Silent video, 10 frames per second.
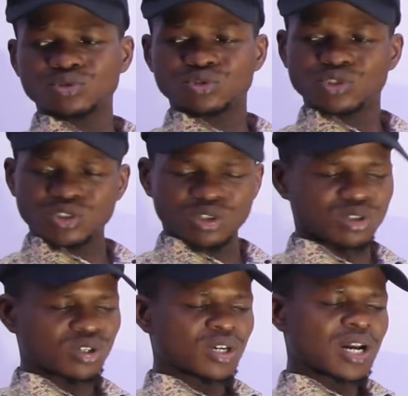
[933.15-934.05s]
You
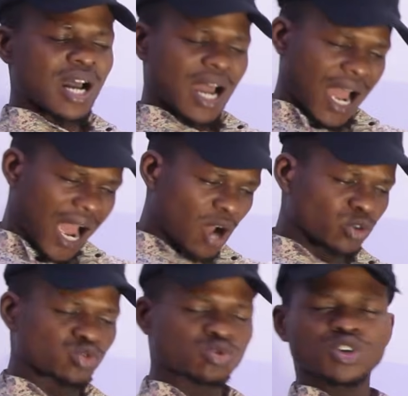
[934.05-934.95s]
know
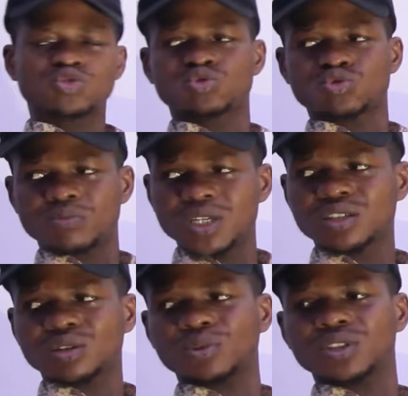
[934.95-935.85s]
how to hustle to
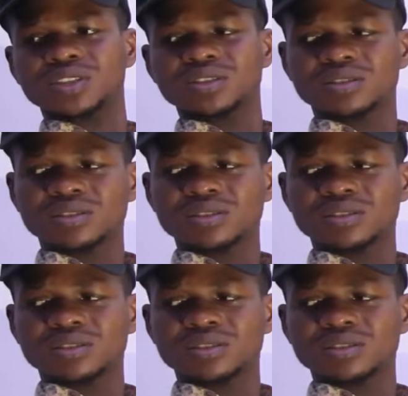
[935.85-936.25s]
make your money.